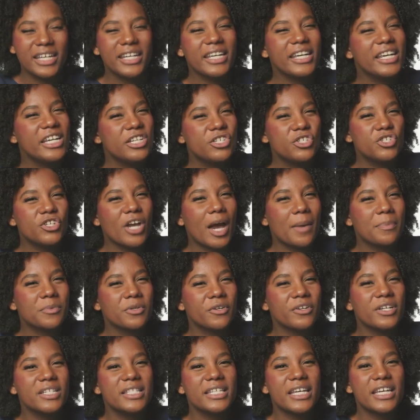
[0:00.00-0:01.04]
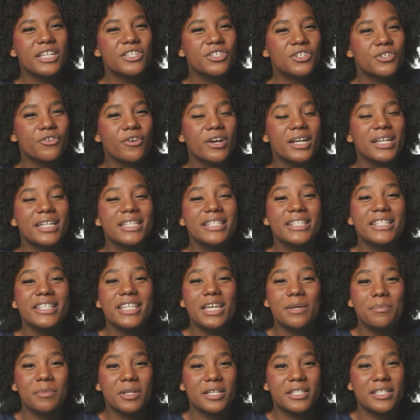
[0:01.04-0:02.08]
Each chapter is integrated
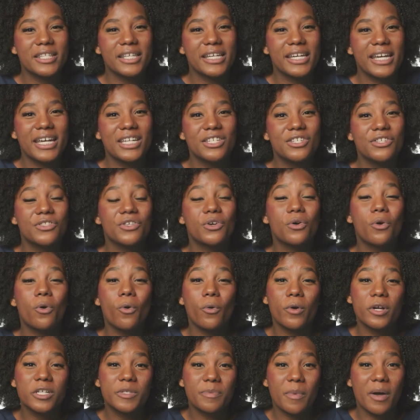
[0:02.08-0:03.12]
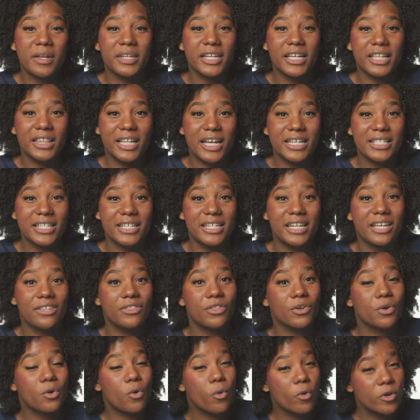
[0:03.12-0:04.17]
seamlessly into the corresponding lesson in
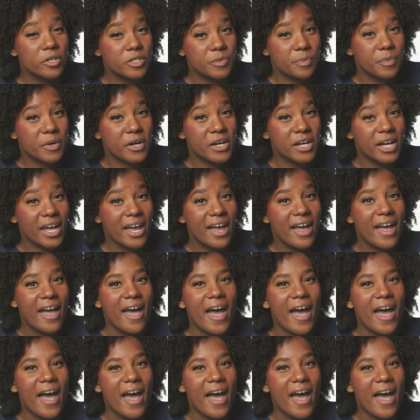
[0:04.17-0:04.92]
the course book